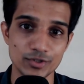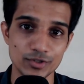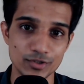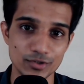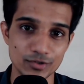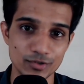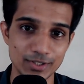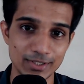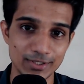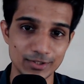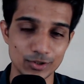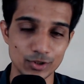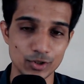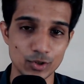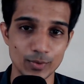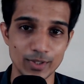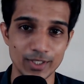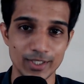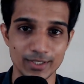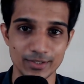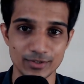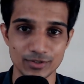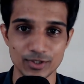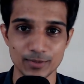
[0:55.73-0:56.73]
then go ahead
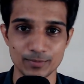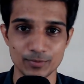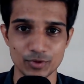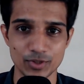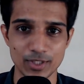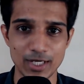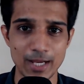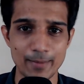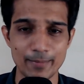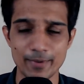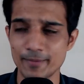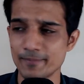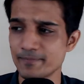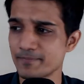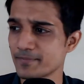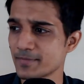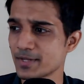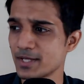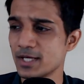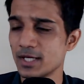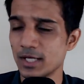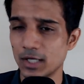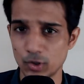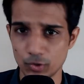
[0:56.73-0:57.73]
and subscribe.
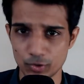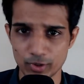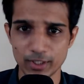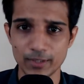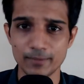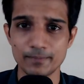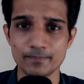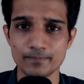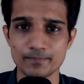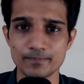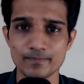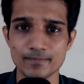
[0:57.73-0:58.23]
Okay?